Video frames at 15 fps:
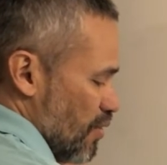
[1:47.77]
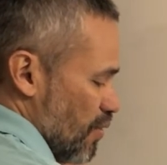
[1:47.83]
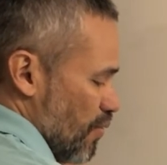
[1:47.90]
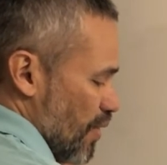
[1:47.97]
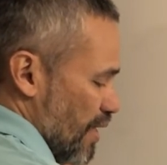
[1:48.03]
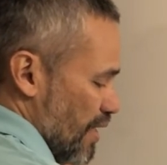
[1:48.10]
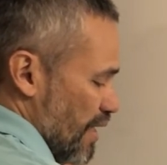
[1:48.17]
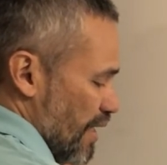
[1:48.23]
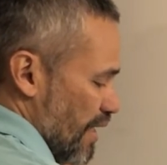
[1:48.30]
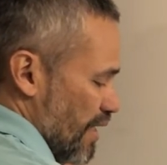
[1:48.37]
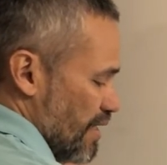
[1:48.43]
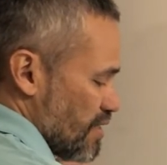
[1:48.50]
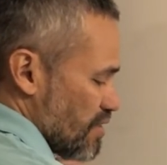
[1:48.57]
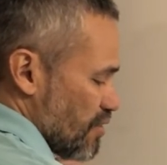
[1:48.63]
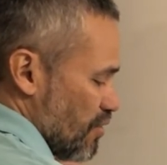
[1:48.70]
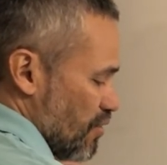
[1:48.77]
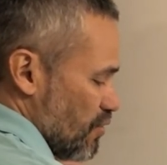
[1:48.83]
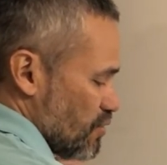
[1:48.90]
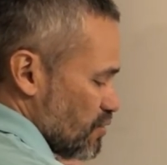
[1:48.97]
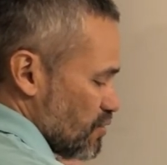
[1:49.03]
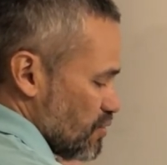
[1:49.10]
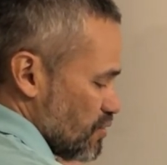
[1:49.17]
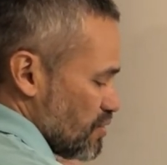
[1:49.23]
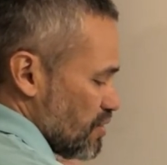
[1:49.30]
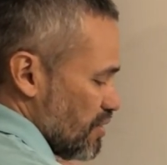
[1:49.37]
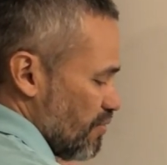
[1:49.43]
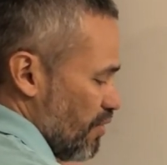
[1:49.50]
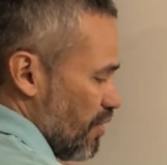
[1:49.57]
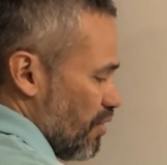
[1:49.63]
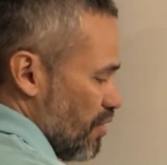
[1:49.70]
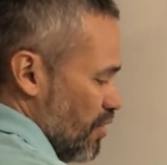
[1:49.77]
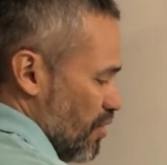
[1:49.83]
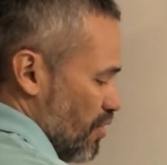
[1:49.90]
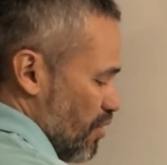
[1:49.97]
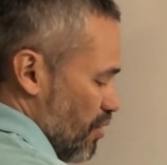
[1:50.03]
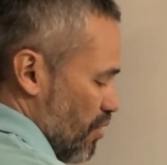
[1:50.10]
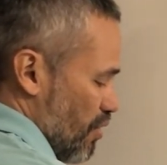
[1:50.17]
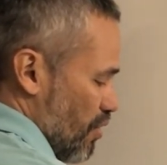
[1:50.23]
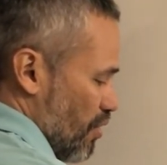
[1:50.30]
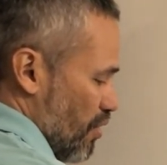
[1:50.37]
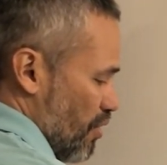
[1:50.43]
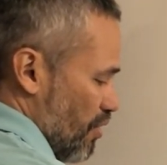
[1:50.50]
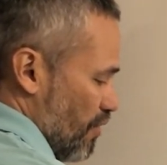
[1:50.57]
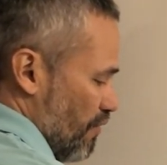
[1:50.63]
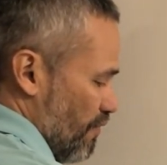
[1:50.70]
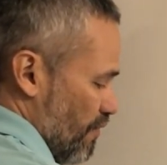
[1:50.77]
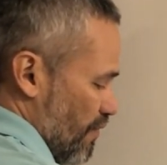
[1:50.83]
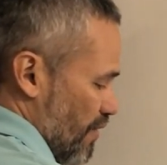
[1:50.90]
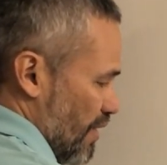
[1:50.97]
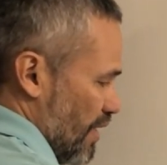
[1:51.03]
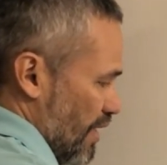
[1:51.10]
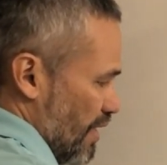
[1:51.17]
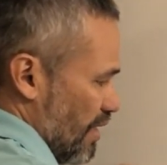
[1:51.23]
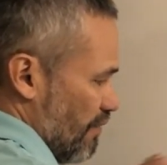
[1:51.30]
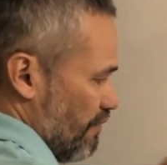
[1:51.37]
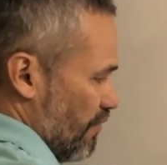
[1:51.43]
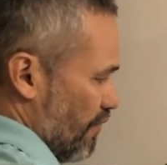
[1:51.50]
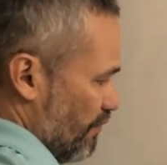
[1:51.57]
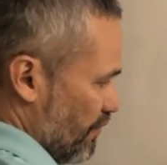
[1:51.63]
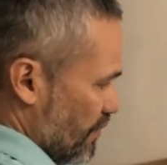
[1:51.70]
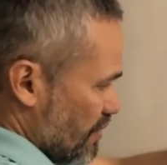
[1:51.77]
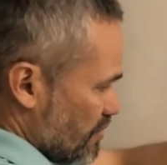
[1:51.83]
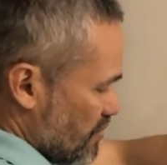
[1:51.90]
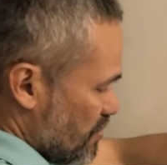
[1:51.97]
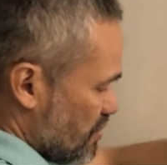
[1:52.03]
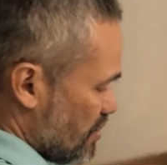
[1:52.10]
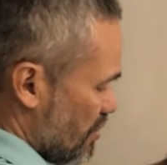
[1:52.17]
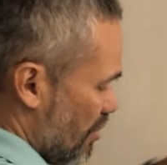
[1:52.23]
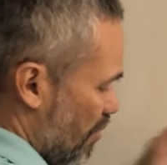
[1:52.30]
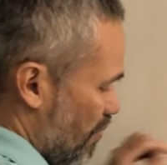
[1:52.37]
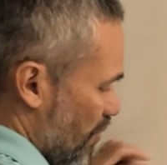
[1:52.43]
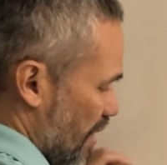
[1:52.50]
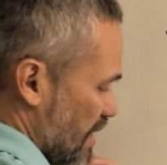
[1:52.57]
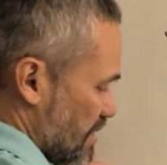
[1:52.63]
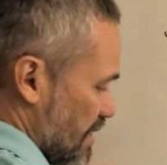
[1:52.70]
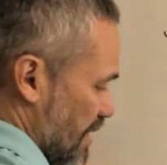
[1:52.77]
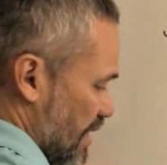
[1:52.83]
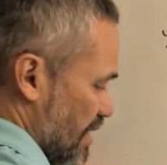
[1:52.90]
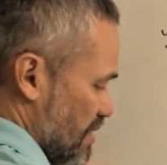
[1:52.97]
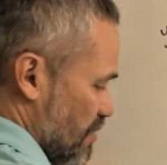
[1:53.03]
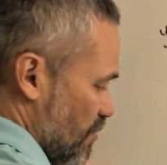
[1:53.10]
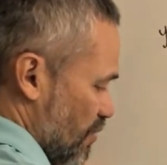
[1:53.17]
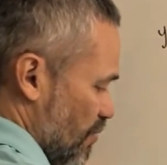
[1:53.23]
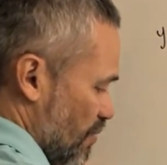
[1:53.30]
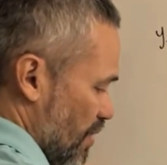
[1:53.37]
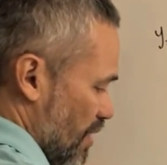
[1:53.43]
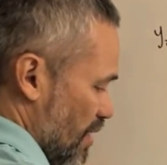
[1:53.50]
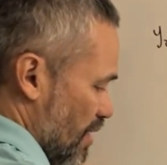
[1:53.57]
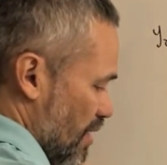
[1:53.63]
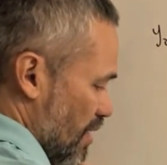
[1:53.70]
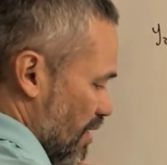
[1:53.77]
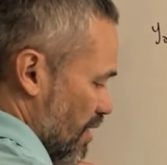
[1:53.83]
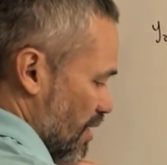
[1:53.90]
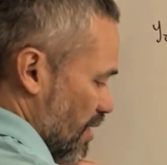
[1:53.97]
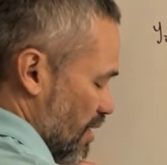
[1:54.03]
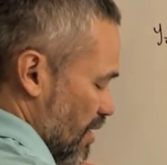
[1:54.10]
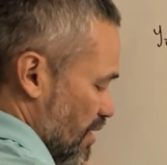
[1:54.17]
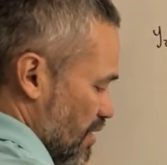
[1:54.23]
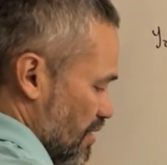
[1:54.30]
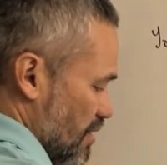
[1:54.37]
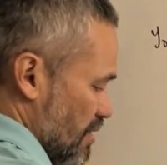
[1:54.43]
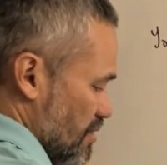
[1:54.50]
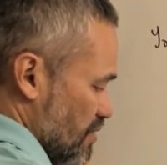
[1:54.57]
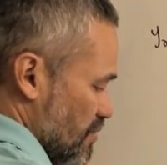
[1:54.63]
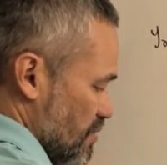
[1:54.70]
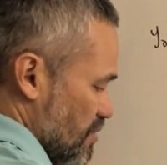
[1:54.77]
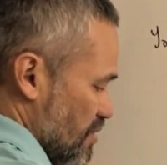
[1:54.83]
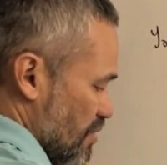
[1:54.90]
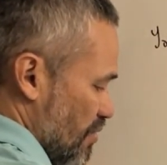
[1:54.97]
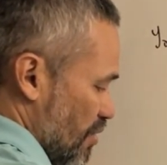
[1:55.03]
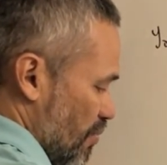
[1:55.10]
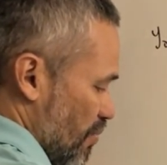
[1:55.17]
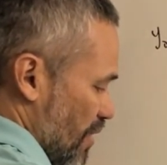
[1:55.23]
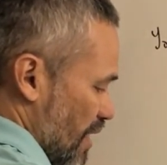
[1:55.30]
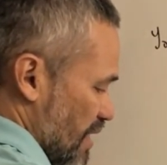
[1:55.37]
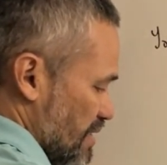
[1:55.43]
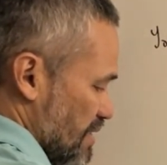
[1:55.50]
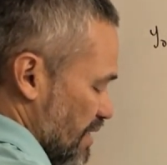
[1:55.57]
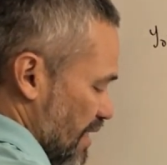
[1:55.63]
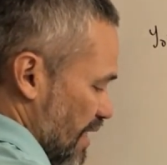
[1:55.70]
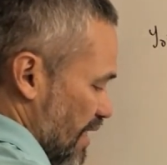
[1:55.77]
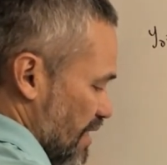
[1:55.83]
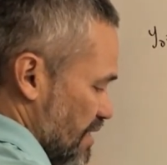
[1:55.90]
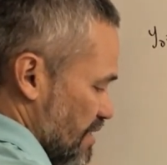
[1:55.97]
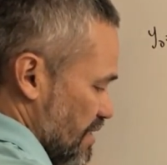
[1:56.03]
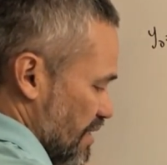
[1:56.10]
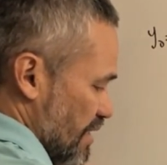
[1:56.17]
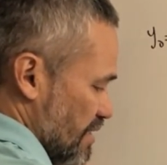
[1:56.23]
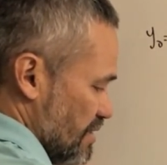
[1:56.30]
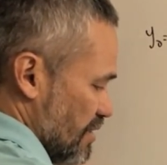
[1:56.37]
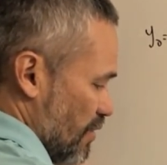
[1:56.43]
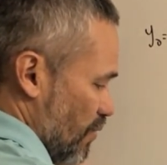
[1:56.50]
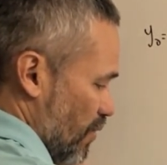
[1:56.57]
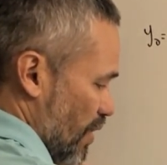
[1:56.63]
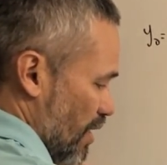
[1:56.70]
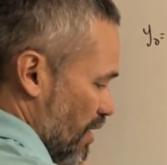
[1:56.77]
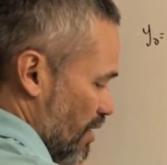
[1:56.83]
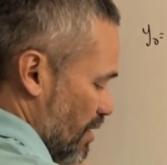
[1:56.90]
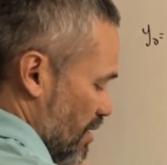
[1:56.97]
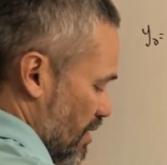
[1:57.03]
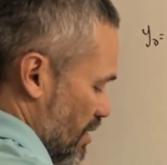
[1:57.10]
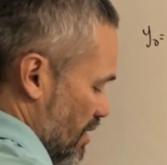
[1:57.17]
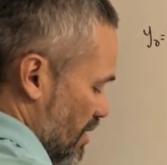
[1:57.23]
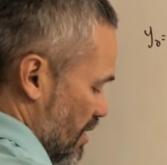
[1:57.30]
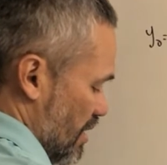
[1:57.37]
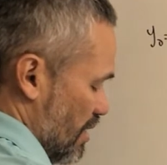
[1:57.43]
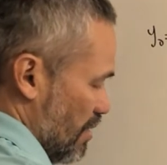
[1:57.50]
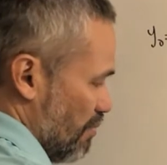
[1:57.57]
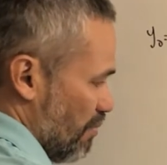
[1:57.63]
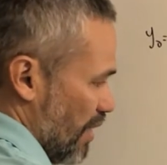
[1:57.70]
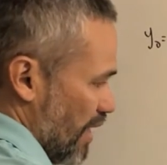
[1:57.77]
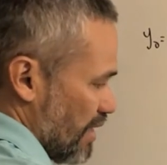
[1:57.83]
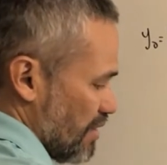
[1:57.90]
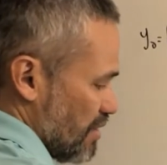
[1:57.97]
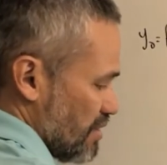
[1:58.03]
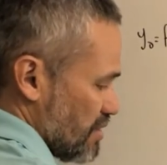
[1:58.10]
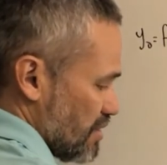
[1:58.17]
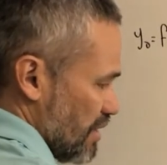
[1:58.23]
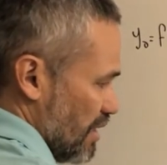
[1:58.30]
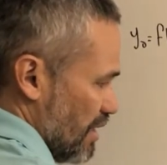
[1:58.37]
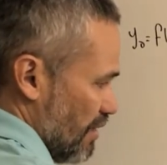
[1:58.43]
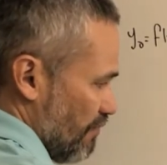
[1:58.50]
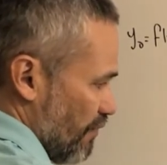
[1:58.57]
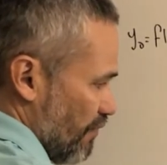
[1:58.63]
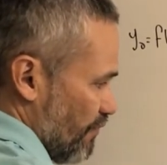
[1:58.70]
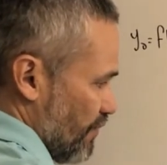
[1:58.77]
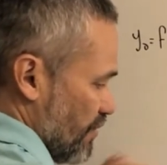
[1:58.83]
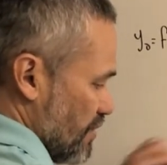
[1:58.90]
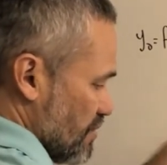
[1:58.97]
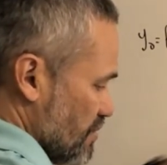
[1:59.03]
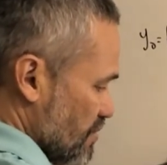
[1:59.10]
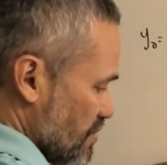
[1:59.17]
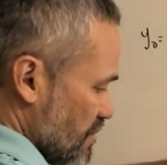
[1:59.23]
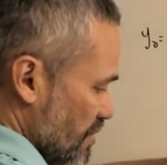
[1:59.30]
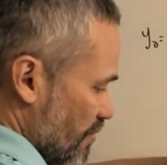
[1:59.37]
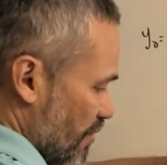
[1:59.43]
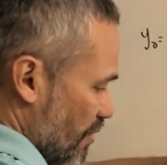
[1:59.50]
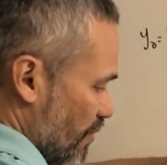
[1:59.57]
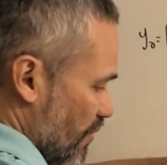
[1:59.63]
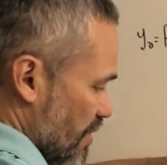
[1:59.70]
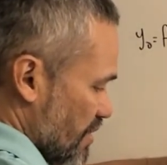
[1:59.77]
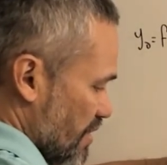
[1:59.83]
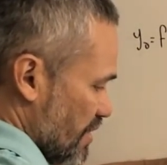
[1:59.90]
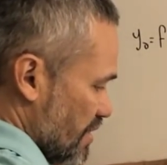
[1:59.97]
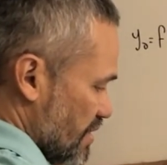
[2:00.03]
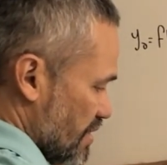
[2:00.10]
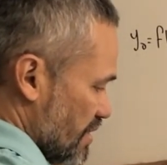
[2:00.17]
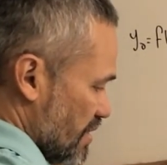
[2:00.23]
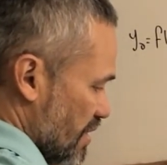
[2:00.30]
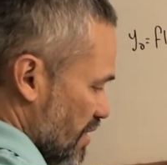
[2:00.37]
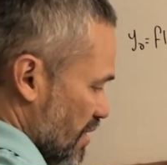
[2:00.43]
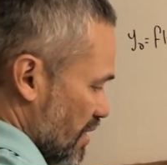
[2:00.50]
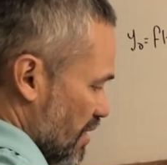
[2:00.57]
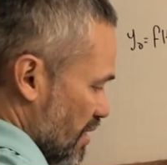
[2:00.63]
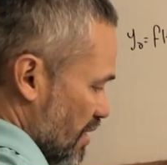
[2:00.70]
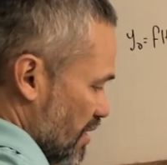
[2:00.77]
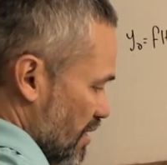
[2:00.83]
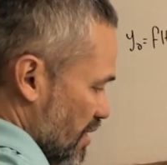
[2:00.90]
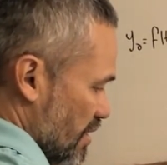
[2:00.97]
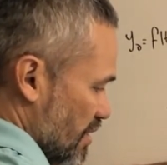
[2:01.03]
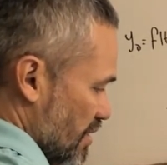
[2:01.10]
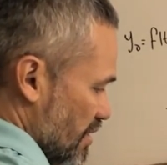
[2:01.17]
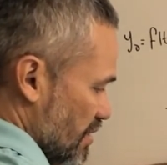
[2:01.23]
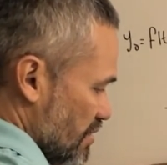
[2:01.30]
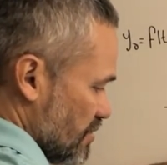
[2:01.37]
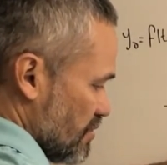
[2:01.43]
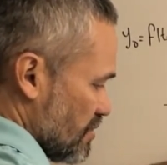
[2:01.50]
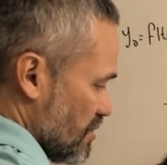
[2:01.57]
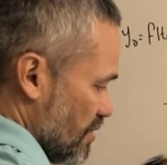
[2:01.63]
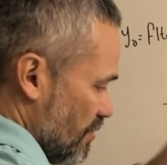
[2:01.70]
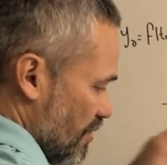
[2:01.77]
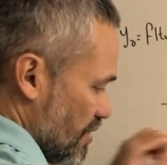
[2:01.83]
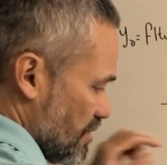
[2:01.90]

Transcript: when h goes to 0 of f of t sub 0 plus h would be t sub 0 plus h squared minus f of t sub 0, which is t sub 0